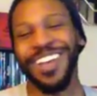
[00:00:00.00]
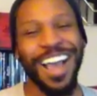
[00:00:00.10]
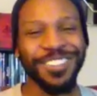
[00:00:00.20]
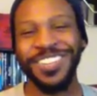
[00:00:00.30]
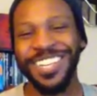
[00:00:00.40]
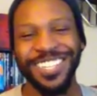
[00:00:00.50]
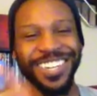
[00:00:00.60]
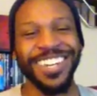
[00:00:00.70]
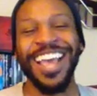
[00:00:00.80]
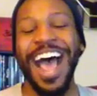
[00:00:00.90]

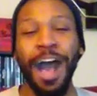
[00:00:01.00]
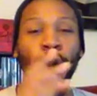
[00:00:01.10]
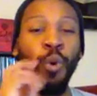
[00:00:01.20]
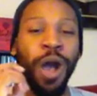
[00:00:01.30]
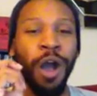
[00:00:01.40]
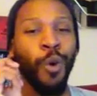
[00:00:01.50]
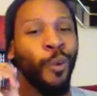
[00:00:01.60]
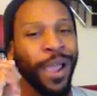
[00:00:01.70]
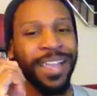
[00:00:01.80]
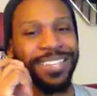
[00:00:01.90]
Contradiction. I'll
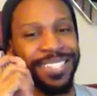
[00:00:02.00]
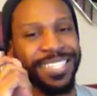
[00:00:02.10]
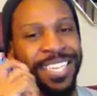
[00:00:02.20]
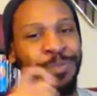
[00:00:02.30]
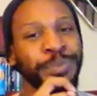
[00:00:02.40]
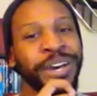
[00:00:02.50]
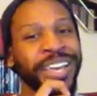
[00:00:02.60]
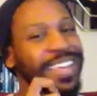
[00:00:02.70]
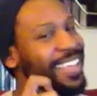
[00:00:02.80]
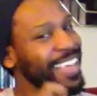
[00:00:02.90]
wait to see,
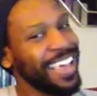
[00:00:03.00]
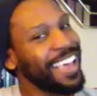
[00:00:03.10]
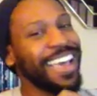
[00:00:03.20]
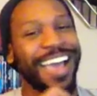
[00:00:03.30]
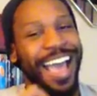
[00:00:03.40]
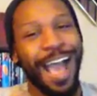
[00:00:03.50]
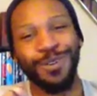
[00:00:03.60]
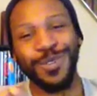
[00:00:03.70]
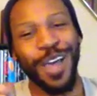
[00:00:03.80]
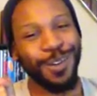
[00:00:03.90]
but I
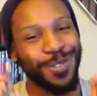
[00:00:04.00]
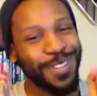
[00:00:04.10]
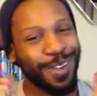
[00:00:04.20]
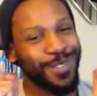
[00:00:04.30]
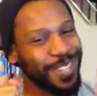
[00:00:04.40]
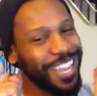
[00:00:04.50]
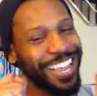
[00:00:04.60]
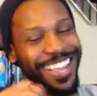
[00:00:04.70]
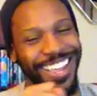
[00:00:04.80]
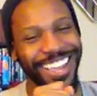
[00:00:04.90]
was
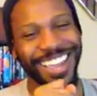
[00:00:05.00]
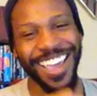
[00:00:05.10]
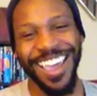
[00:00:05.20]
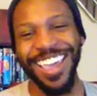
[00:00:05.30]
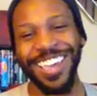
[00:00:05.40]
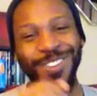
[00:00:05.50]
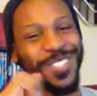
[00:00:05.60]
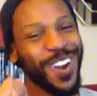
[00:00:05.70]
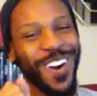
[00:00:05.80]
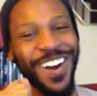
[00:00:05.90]
it was
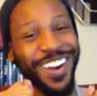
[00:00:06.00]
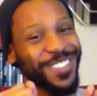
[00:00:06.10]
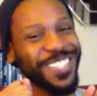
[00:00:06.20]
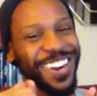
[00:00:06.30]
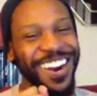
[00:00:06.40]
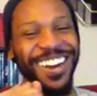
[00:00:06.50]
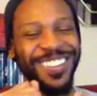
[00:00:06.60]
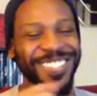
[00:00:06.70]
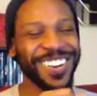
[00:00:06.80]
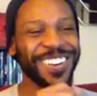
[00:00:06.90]
hard. It was hard. It
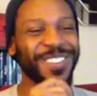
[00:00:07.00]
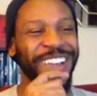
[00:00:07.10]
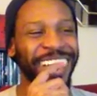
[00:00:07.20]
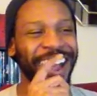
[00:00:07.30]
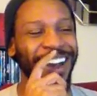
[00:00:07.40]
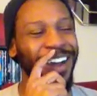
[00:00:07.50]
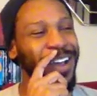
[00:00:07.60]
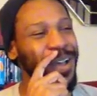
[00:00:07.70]
was hard to wait it out.